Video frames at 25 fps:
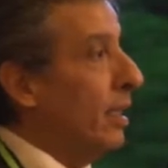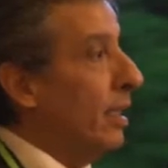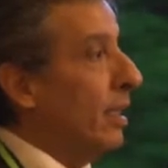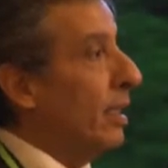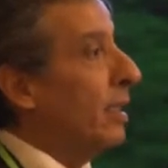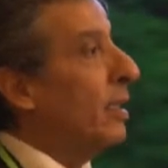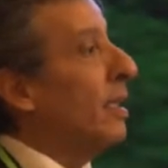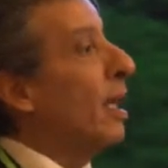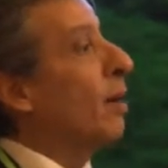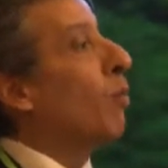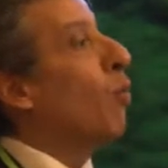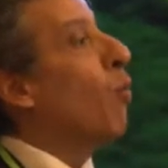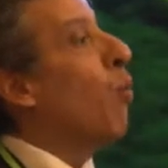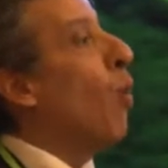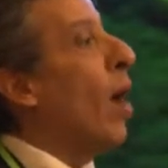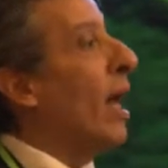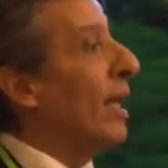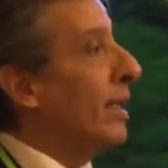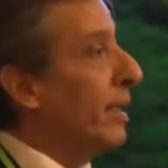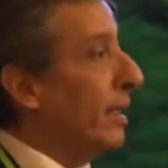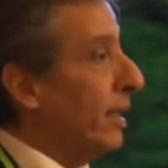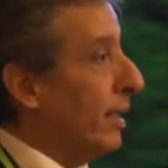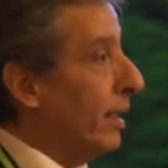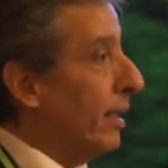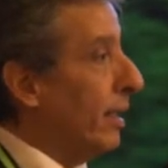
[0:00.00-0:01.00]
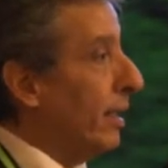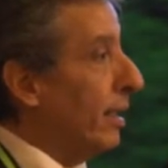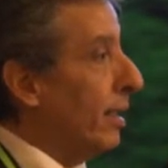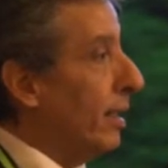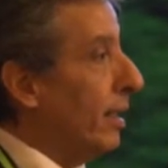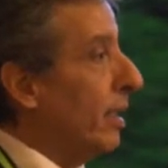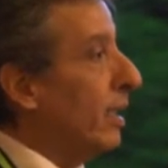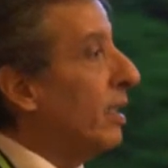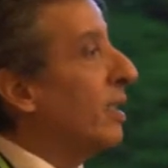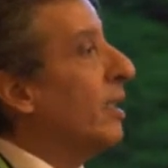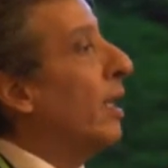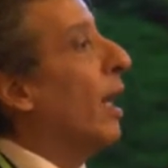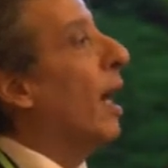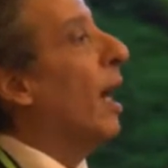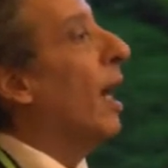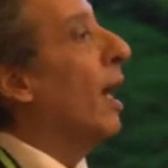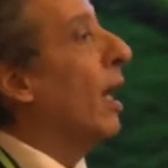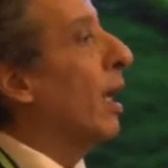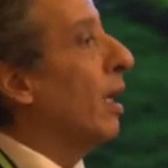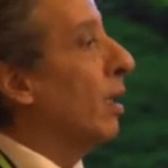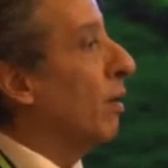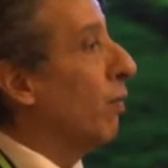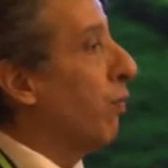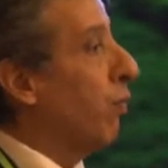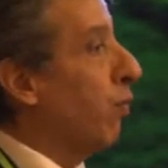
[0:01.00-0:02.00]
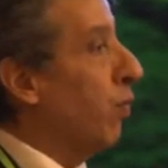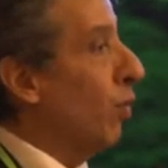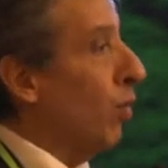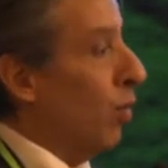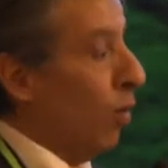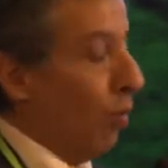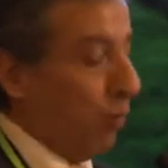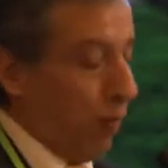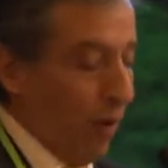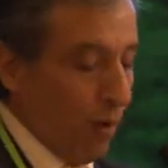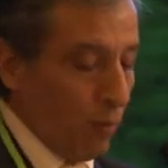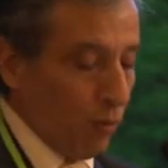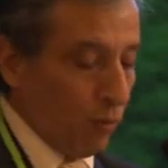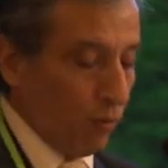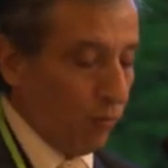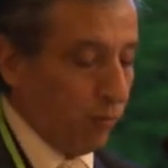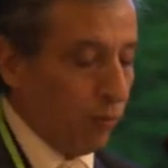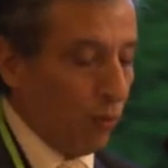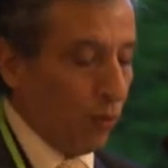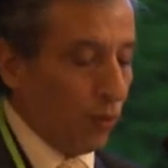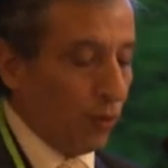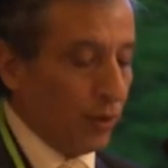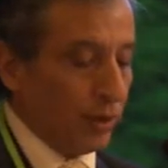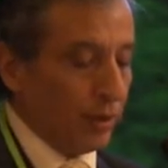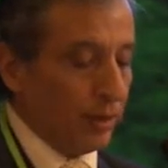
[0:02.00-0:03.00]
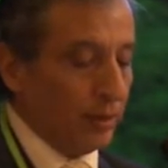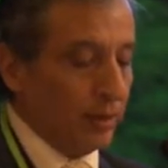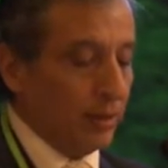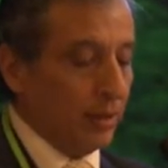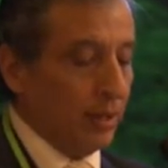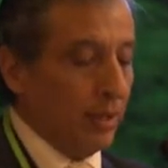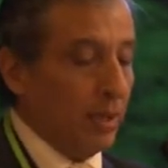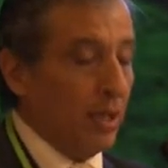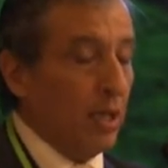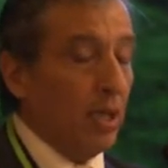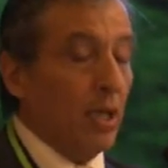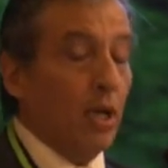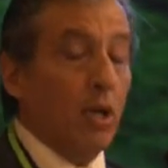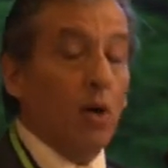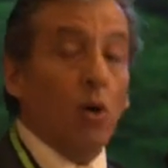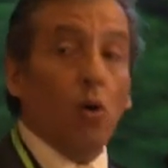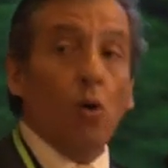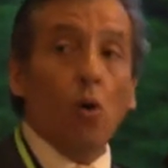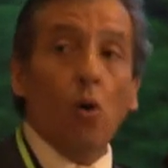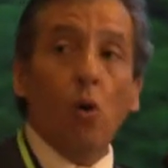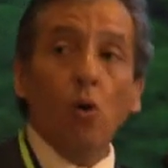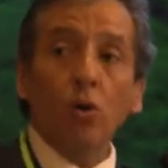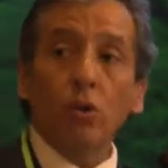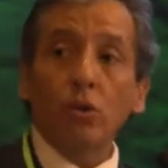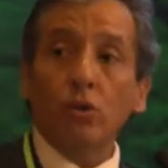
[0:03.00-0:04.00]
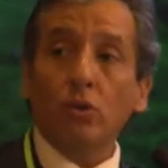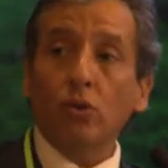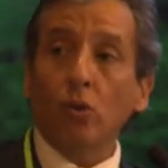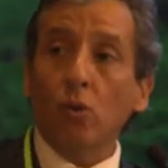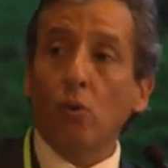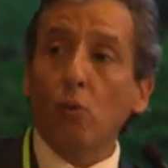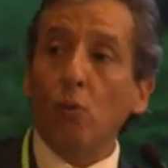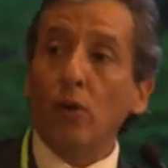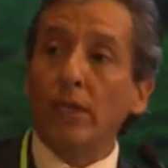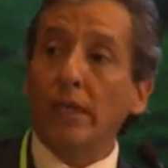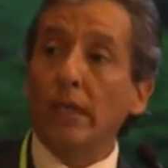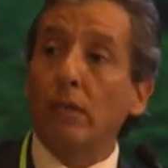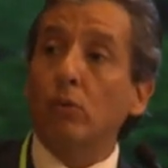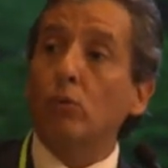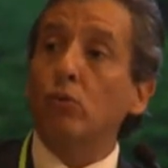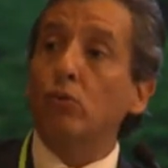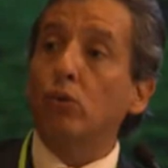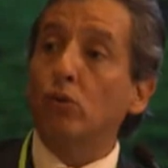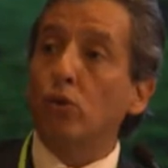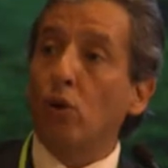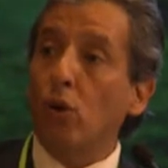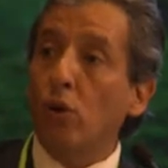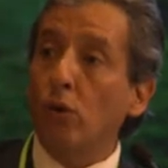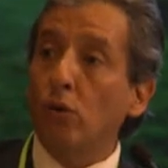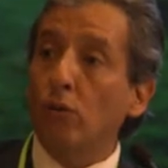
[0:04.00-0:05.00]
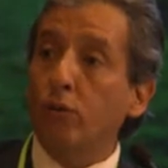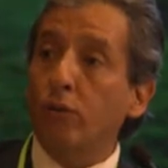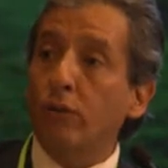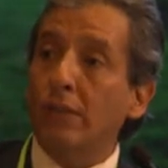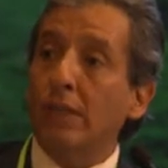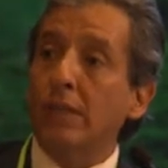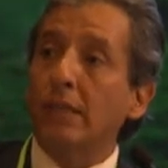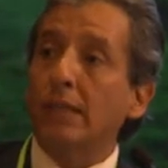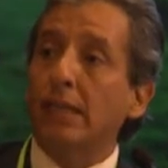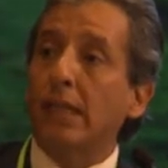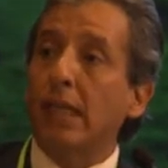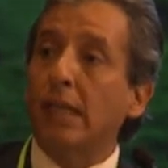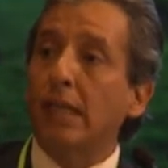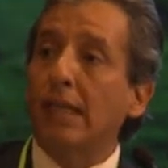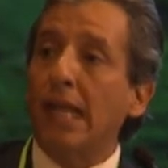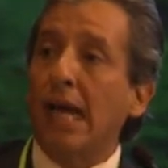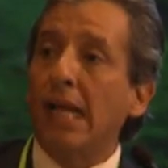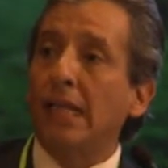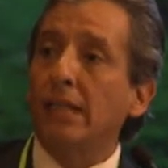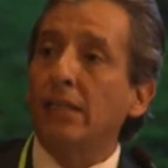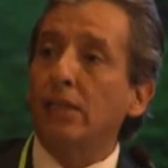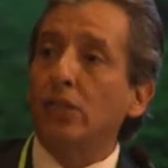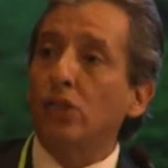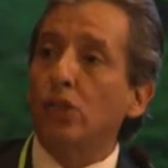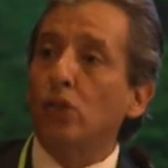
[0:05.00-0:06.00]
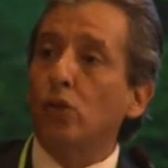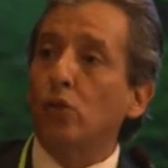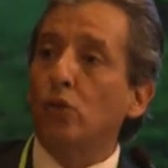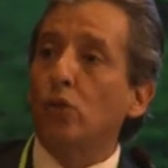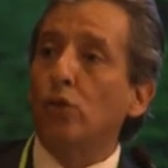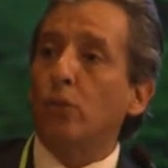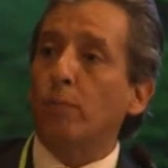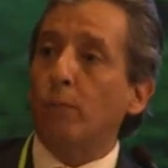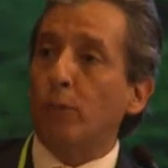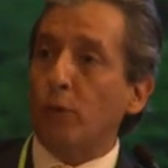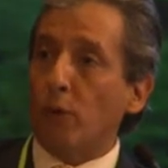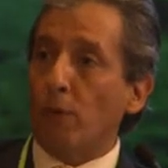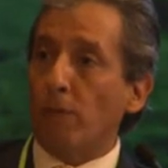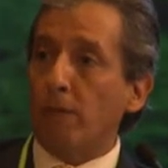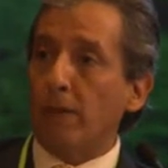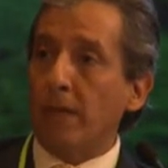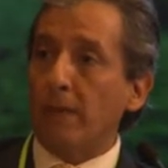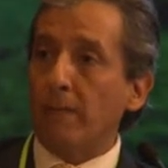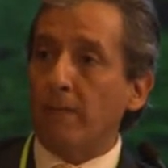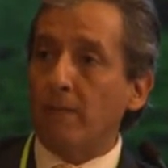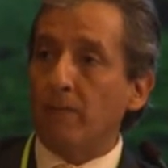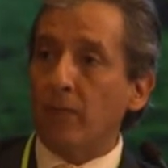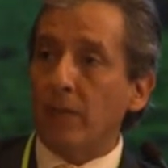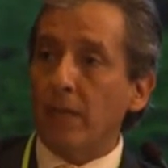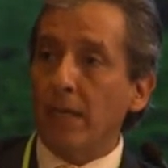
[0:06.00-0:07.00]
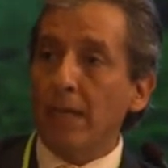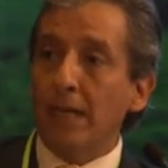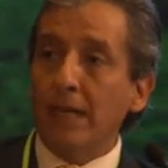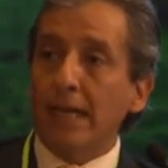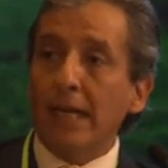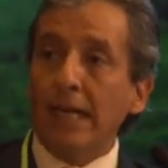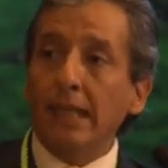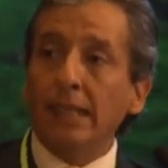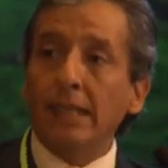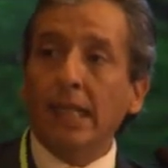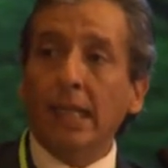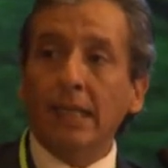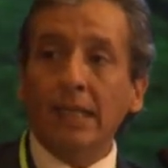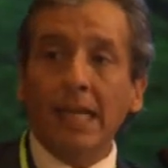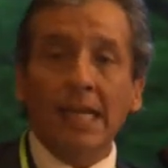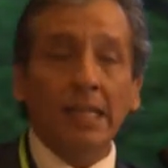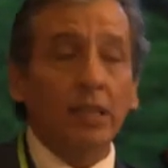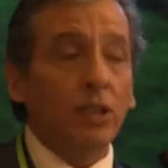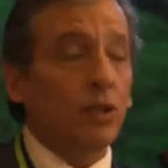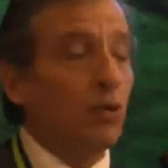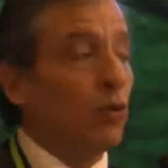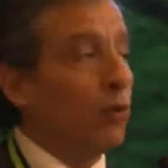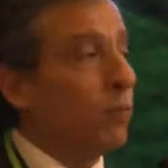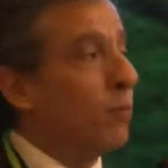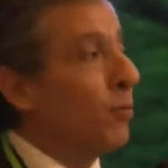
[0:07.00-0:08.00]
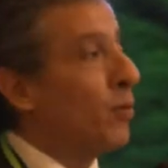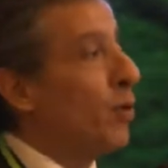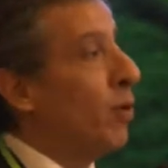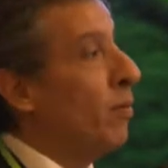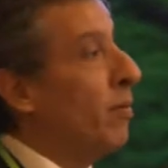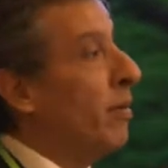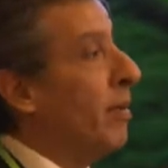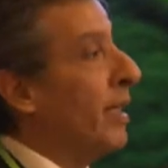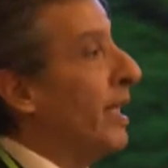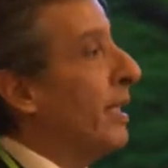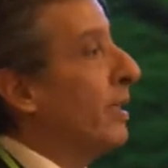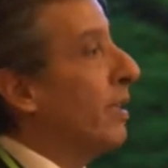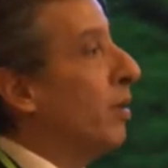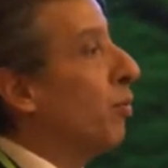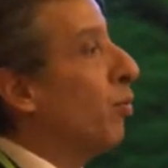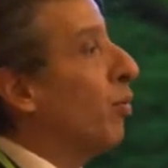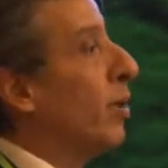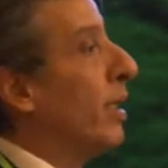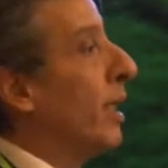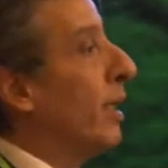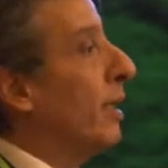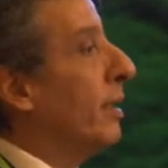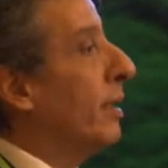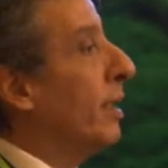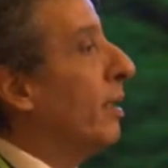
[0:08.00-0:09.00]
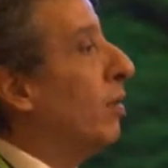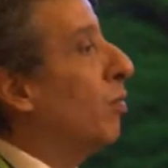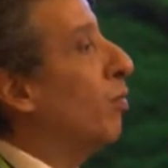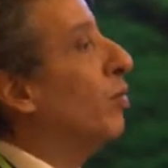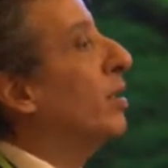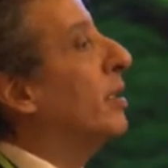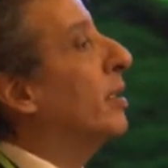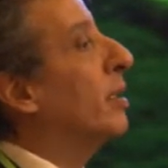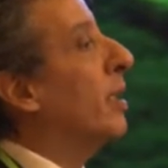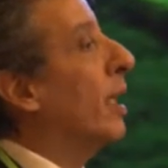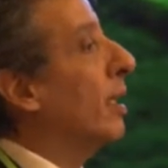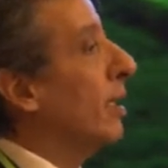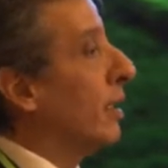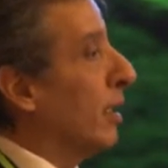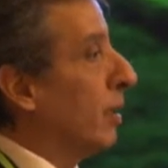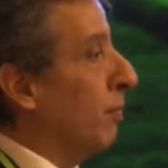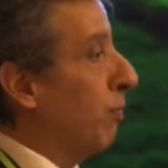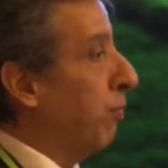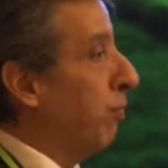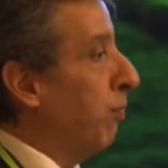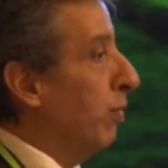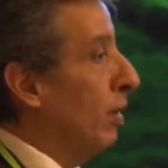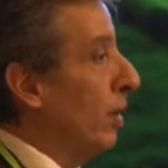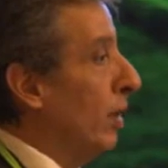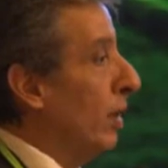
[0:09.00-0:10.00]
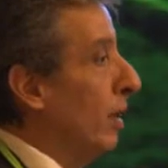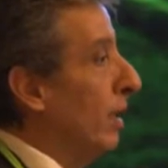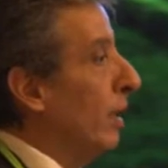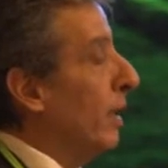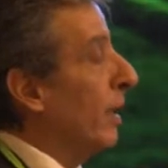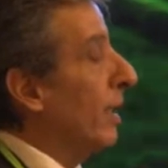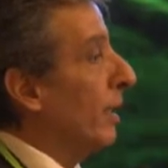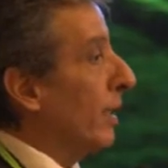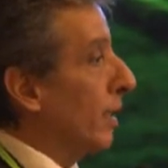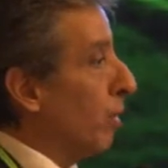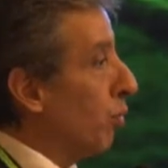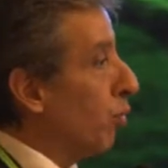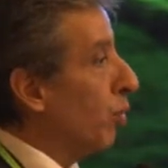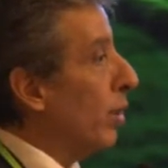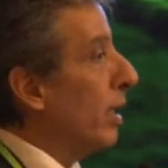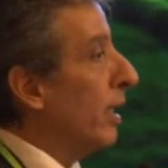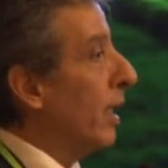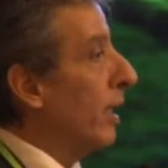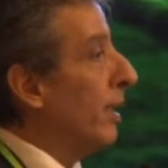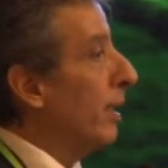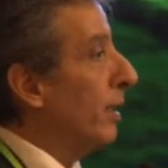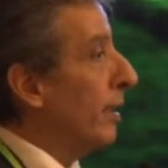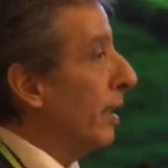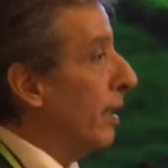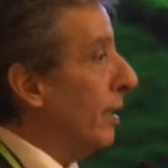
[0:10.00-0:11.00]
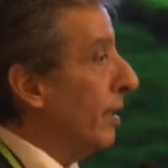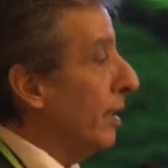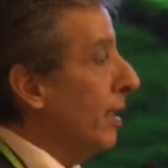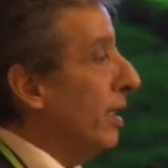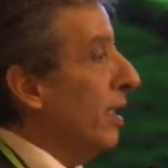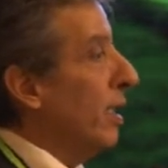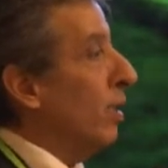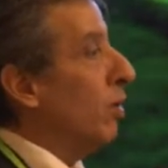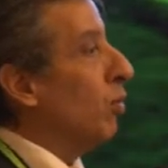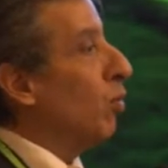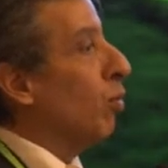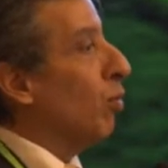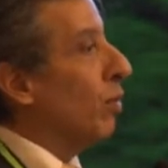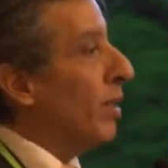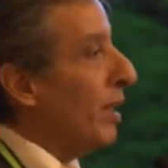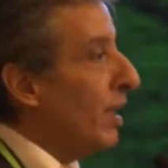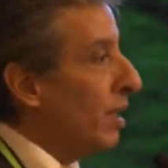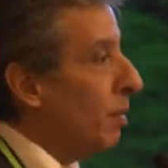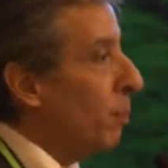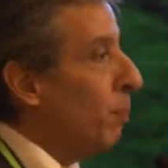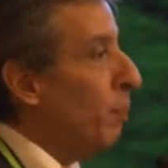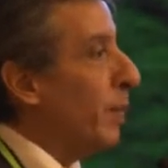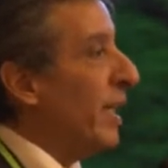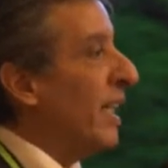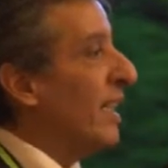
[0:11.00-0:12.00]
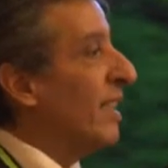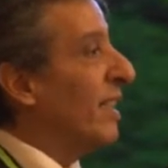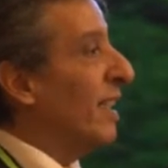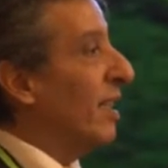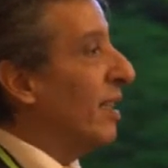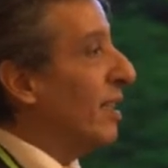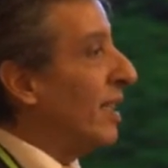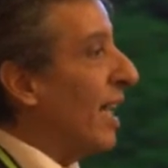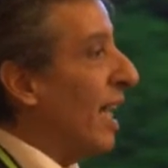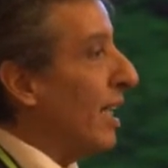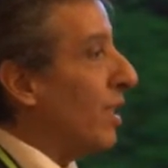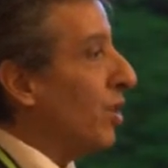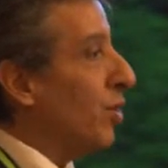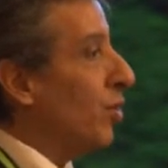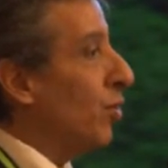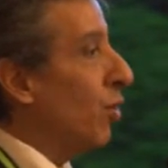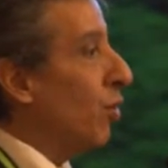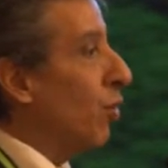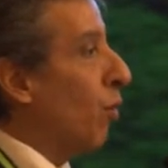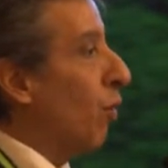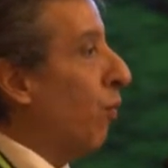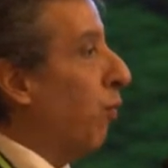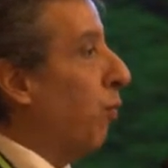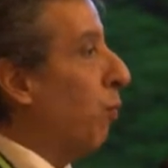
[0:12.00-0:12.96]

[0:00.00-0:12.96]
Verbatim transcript: the quality, the health of our forest. Also, we need to solve the land use problem. And the land use problem, it is related to incentive. It is related to this big discussion of